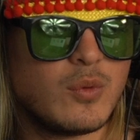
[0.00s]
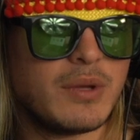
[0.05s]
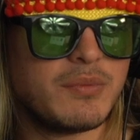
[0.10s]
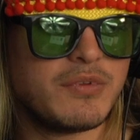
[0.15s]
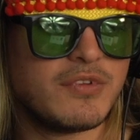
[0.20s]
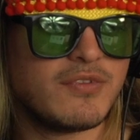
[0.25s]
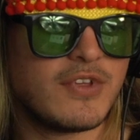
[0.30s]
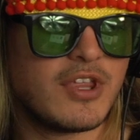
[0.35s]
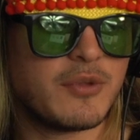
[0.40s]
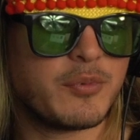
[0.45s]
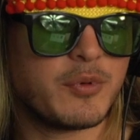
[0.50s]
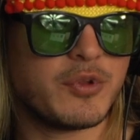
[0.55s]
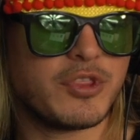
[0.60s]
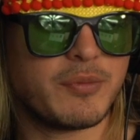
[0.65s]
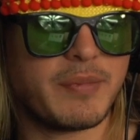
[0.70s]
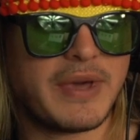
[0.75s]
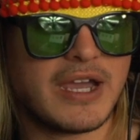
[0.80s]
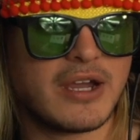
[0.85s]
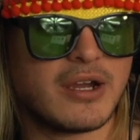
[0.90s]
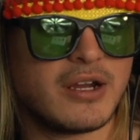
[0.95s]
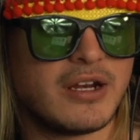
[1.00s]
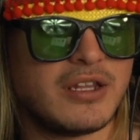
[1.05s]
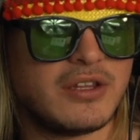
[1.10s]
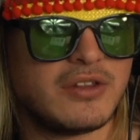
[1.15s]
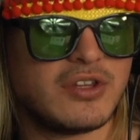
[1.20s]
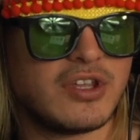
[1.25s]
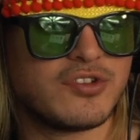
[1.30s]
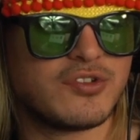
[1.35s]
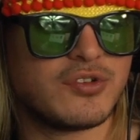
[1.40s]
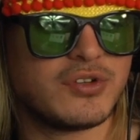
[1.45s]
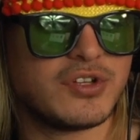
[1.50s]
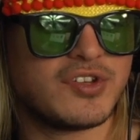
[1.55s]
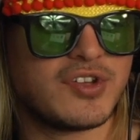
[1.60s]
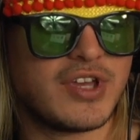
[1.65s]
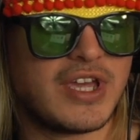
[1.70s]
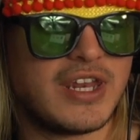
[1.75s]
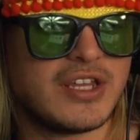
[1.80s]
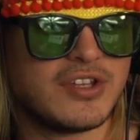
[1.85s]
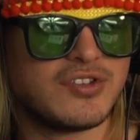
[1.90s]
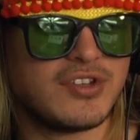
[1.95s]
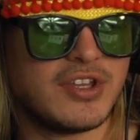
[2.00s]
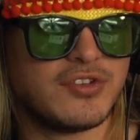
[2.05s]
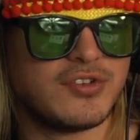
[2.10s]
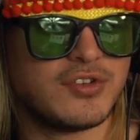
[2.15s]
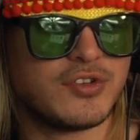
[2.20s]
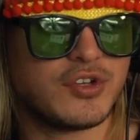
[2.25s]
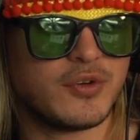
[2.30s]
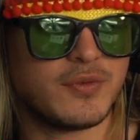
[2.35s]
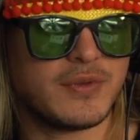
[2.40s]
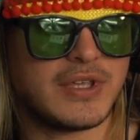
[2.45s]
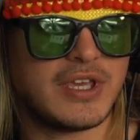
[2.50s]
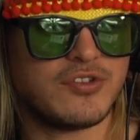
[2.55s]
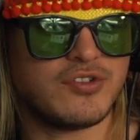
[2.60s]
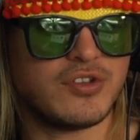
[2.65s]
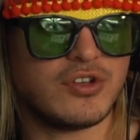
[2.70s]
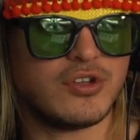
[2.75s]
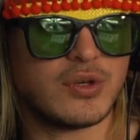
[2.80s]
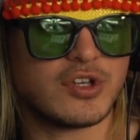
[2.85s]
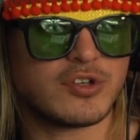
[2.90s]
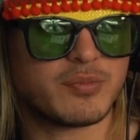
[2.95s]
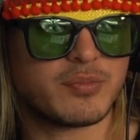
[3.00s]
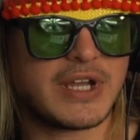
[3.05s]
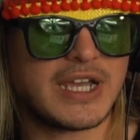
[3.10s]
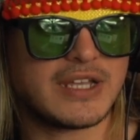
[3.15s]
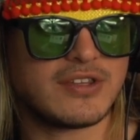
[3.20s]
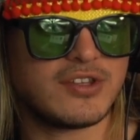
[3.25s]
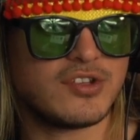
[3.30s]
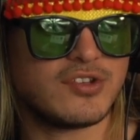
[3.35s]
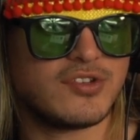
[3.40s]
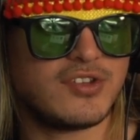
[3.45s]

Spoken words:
web developer with a background in industrial design and extensive certification in UX practice.